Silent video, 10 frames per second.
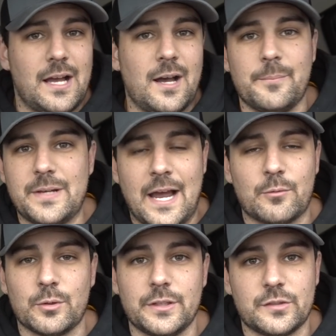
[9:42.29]
Um,
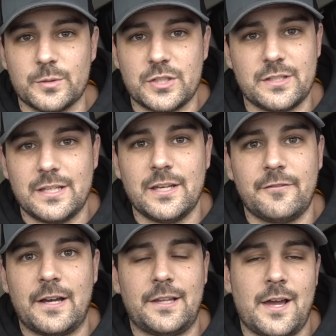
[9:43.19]
not really switching to
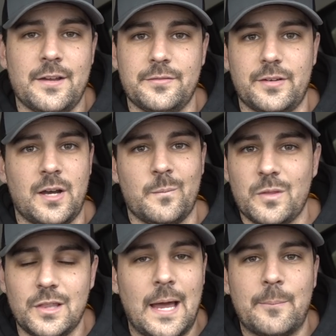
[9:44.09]
EFI Live. Um,
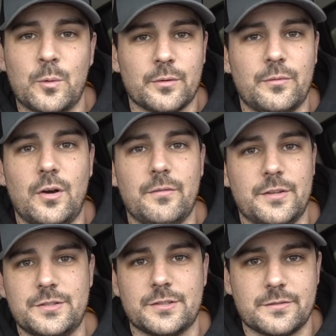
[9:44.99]
a lot more involved
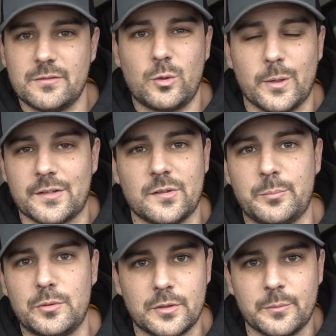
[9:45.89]
than just quick,
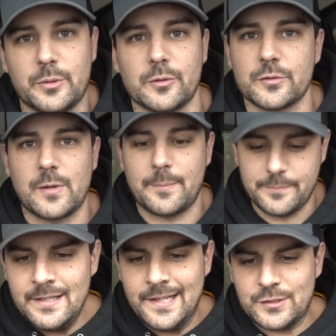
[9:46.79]
simple computer swap.
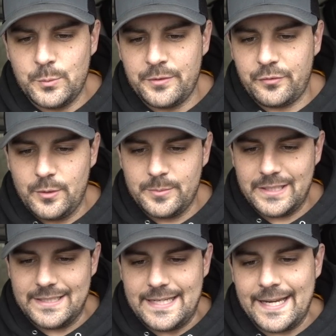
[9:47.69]
Next one from
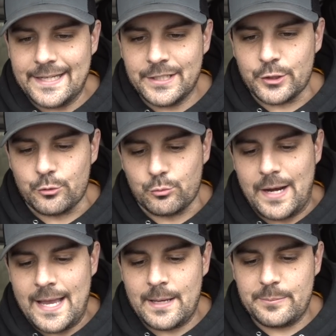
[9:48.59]
Dan
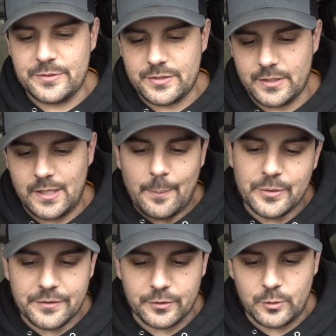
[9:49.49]
Grabs. A
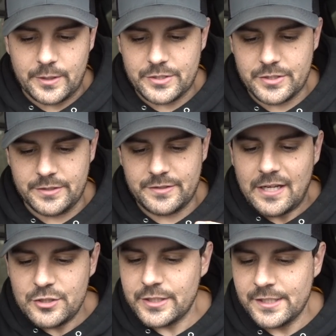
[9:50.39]
couple different questions.
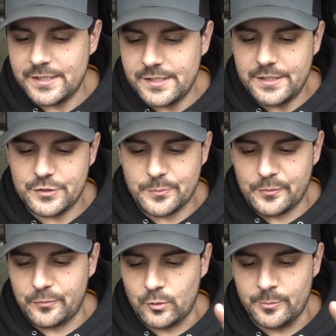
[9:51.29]
How'd you get into diesel
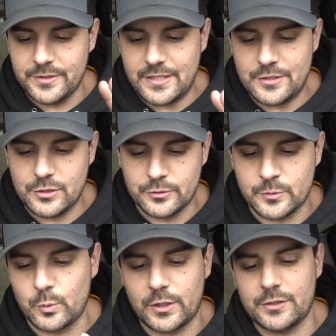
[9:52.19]
performance? How'd you learn
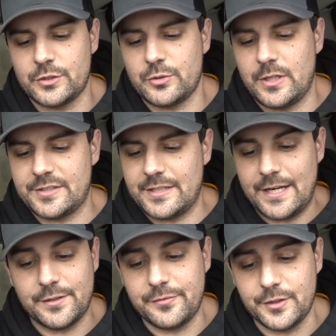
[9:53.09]
to work on your trucks? And
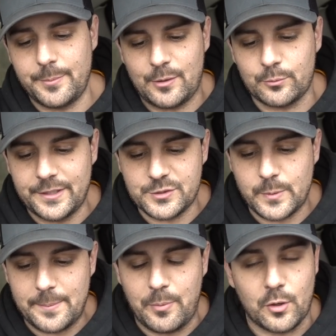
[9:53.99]
how do you feel about
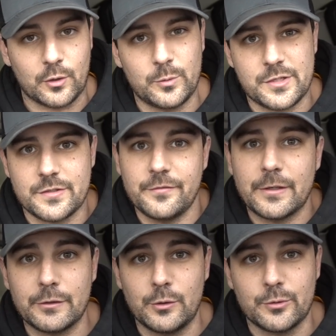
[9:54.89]
Raceway Park, which is a
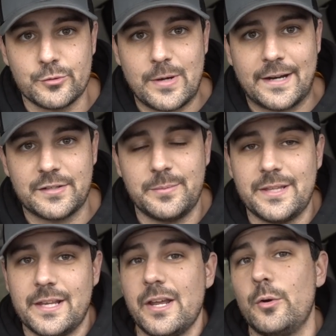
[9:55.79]
very local track to me
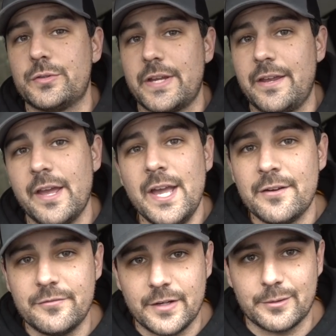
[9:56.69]
that hosts a
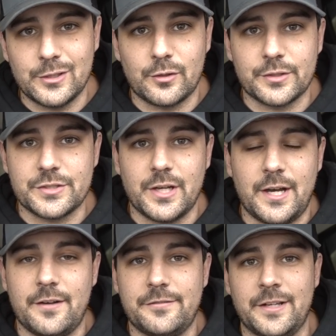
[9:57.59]
very large
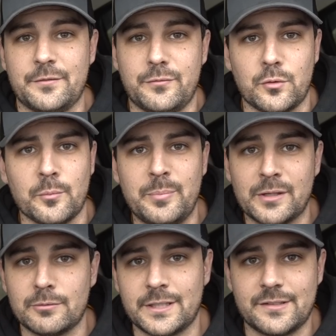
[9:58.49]
uh, event for
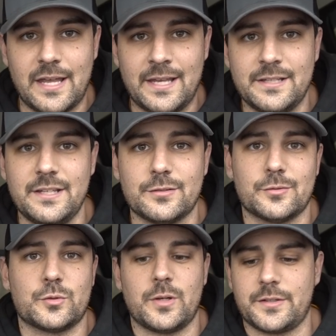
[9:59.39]
big rigs and
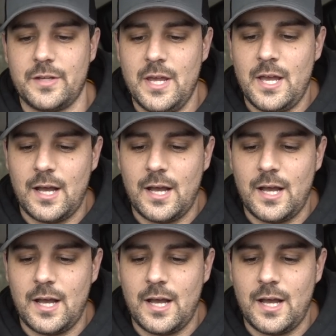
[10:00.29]
diesel trucks?